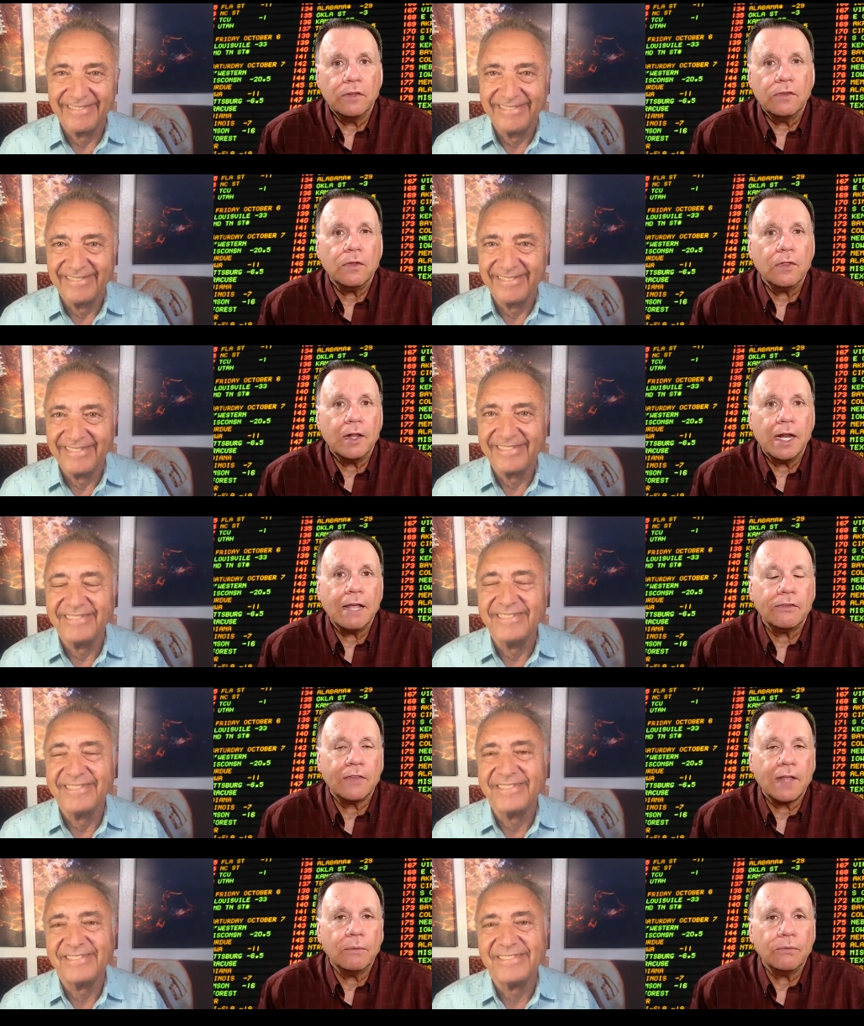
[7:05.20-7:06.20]
Speaker 1: until the
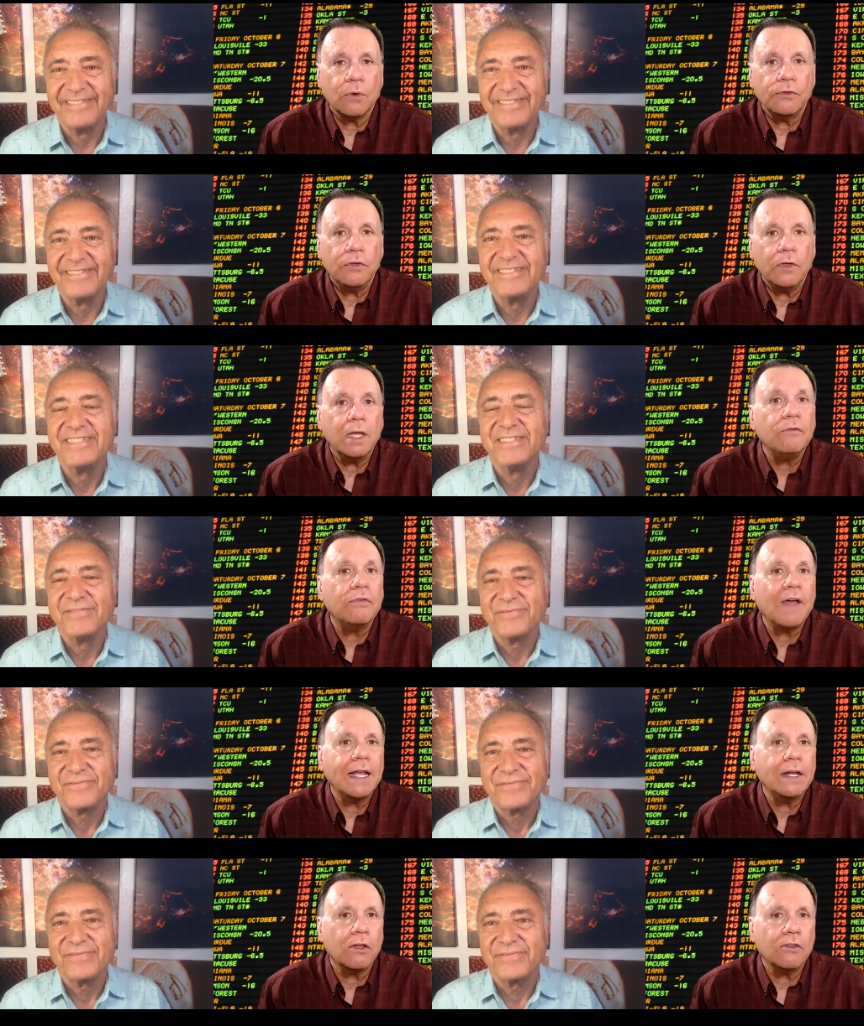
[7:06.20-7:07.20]
next time, folks, you can
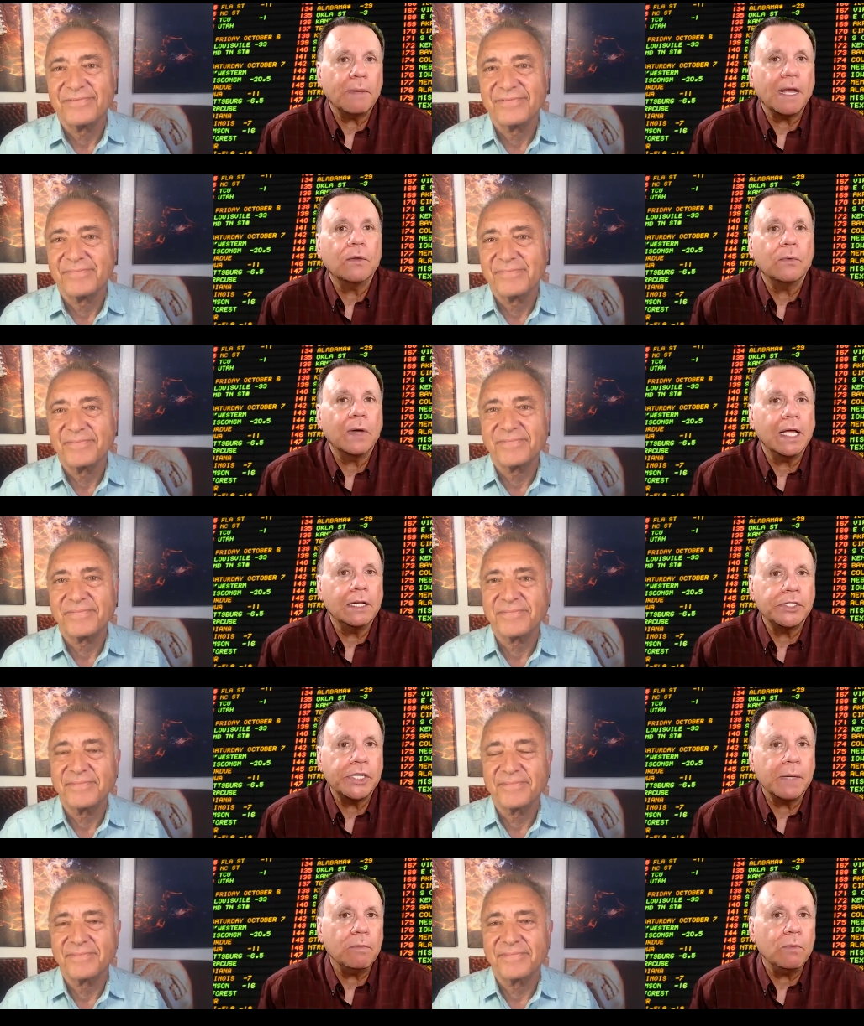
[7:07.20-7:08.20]
find us, by the way,
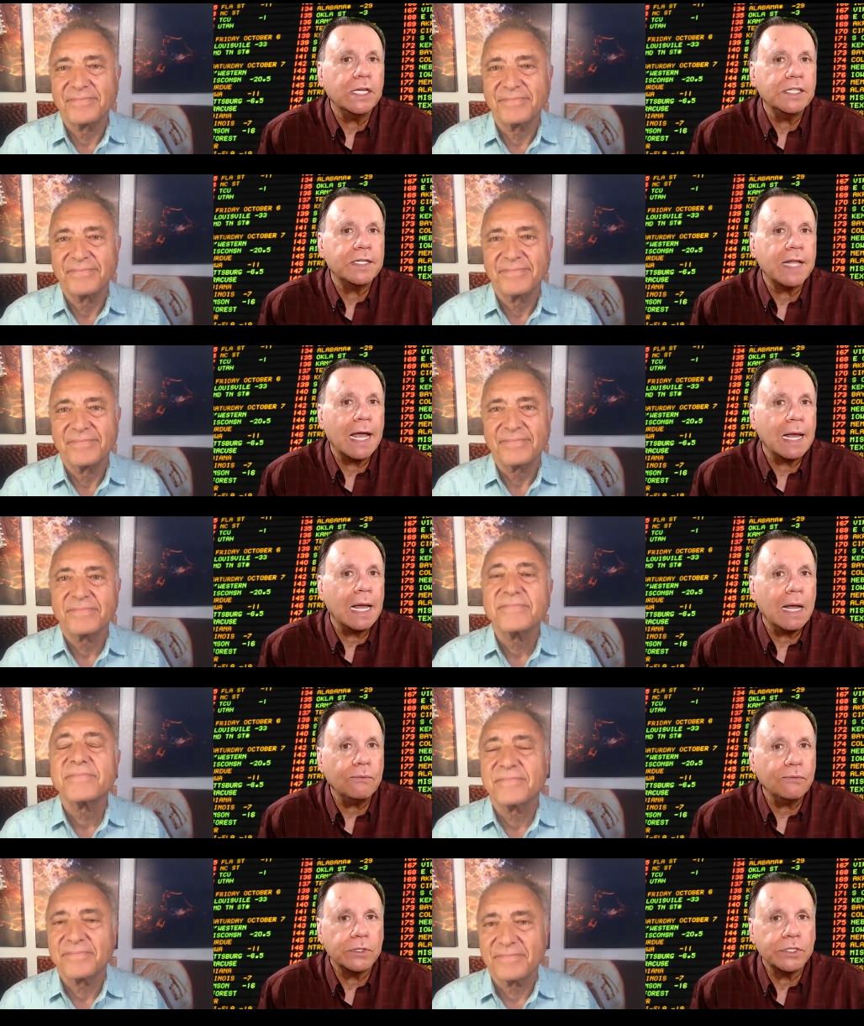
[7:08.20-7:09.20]
Chip Wins dot
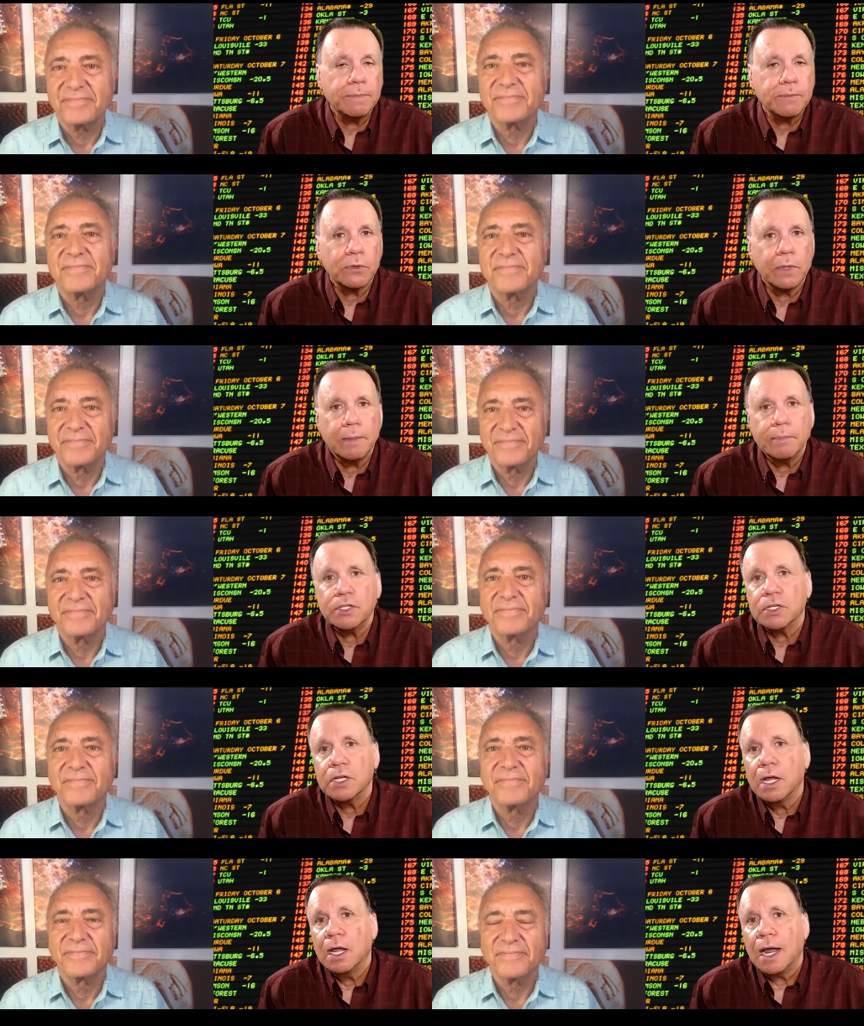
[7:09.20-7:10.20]
com for Chip Chirimbes,
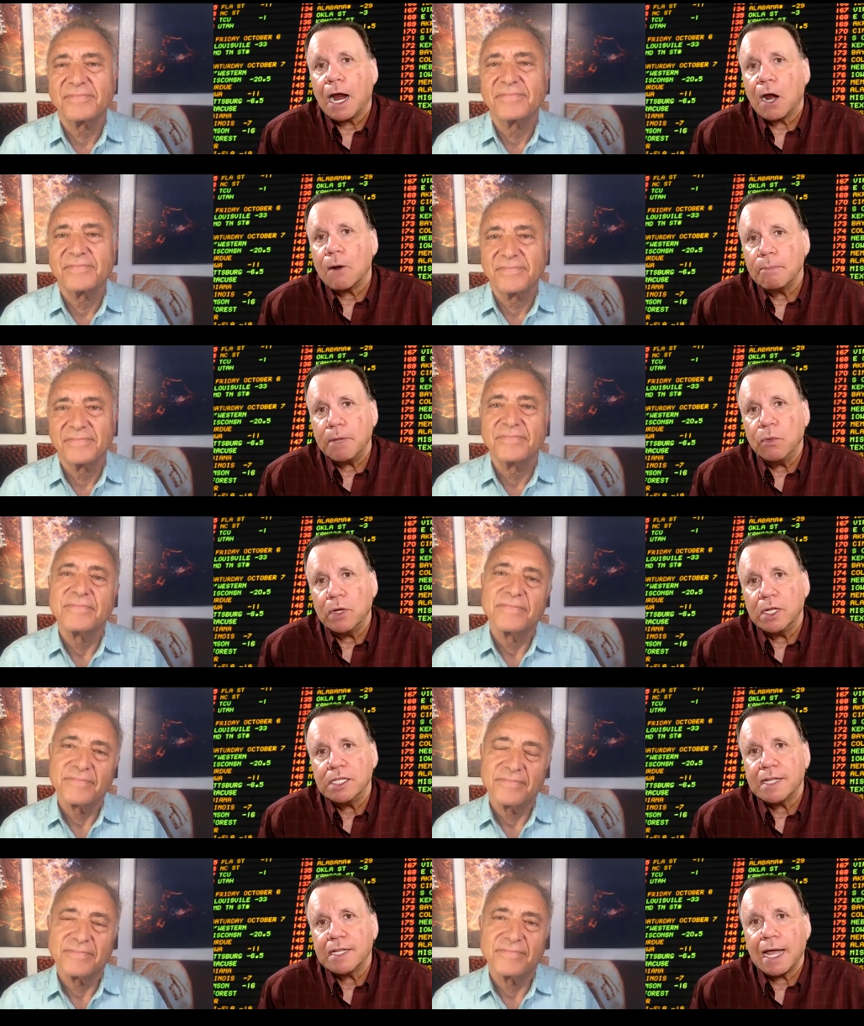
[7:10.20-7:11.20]
R B
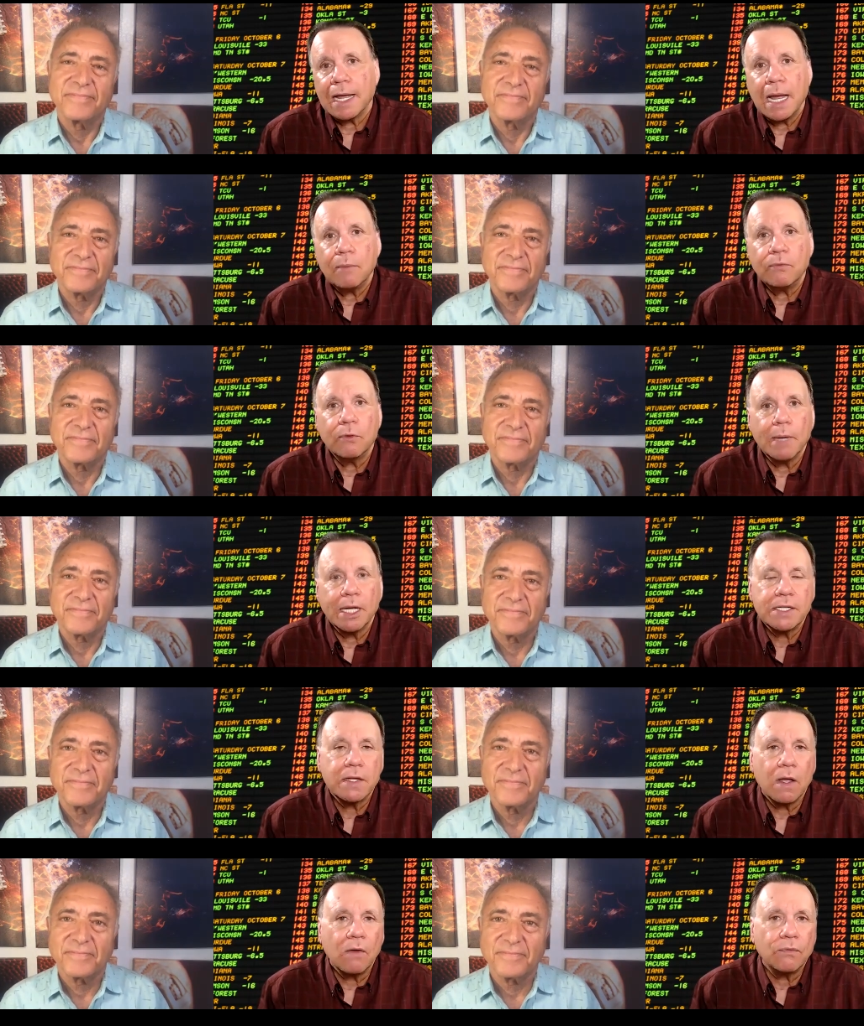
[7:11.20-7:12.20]
Wins dot com for
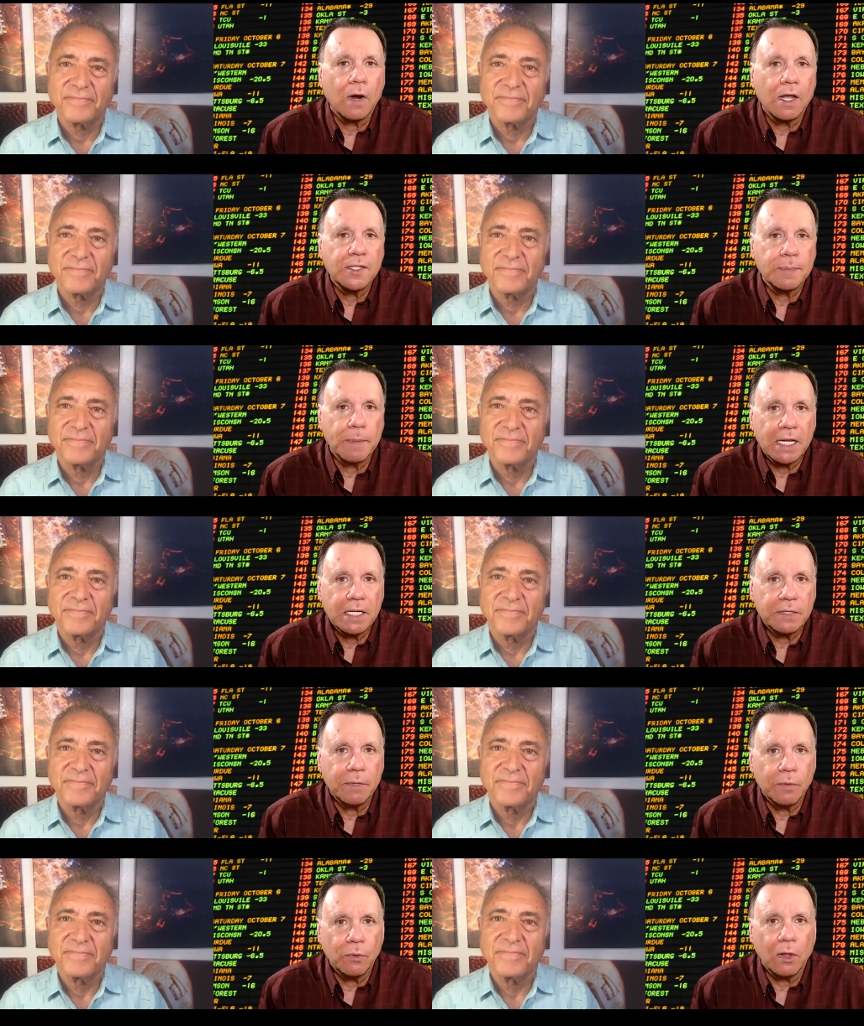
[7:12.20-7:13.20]
myself, Ross Benjamin.